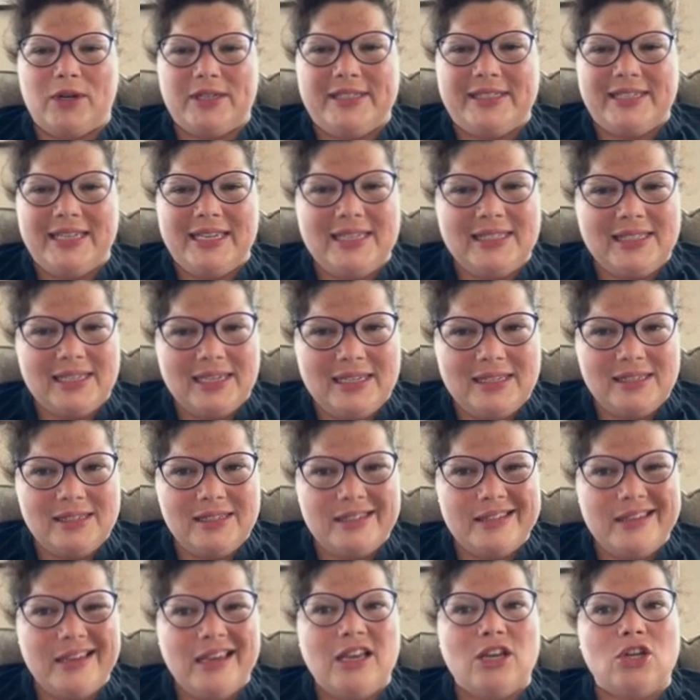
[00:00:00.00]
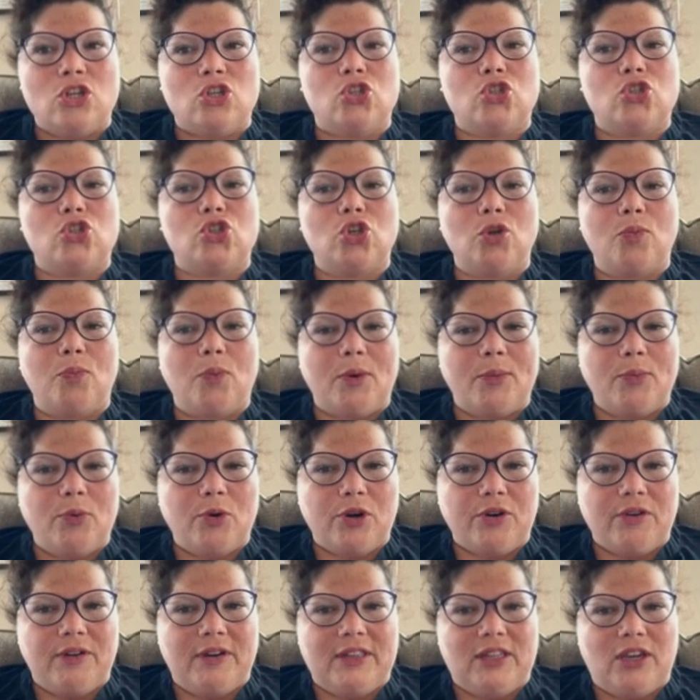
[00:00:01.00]
seasons, super
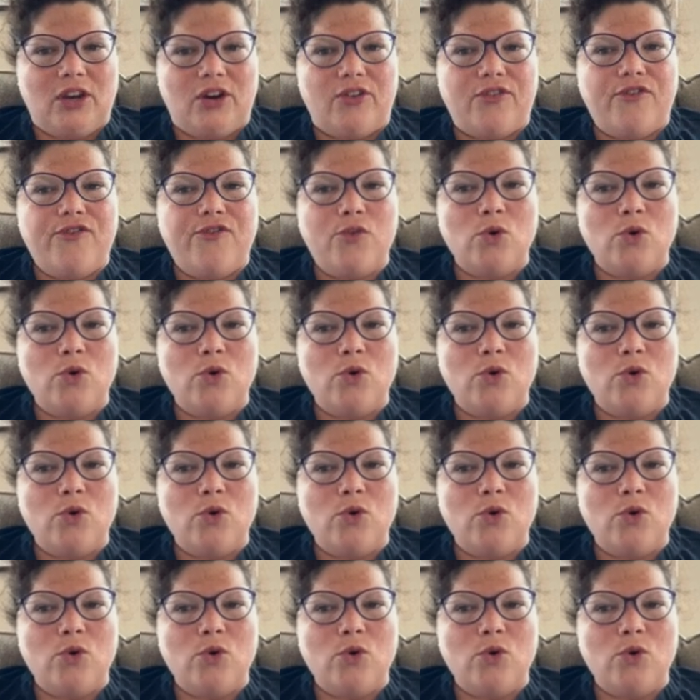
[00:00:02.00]
important right there.